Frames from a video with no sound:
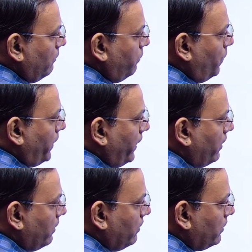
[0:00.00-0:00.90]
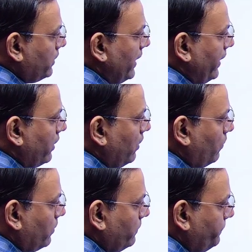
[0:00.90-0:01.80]
floating static
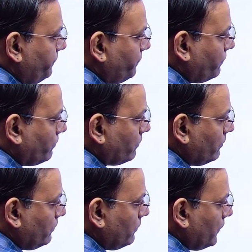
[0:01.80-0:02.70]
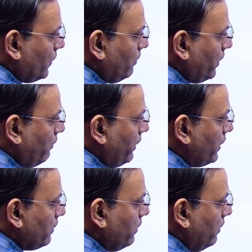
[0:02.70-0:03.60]
route. Okay, what
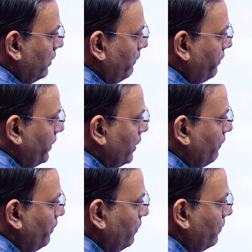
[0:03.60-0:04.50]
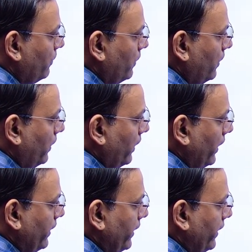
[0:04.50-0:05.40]
is if interview,
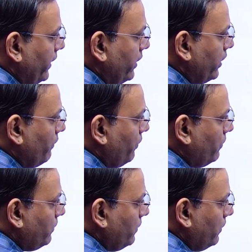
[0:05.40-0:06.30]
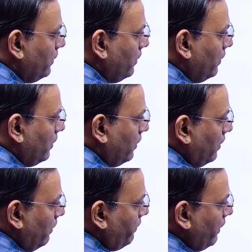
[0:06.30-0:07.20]
in any interview,
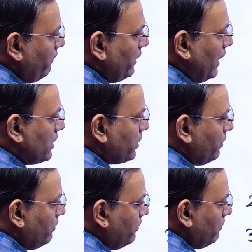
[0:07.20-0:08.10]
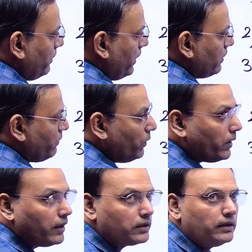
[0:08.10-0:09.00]
if anyone asks you what is
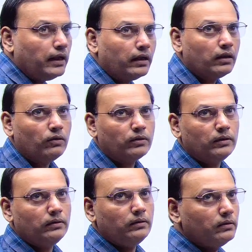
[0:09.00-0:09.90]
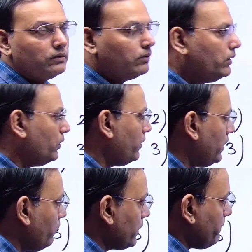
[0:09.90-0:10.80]
floating static route, so you
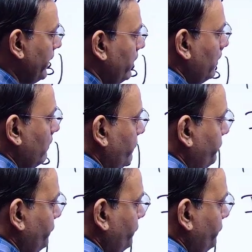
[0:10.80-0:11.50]
need to explain them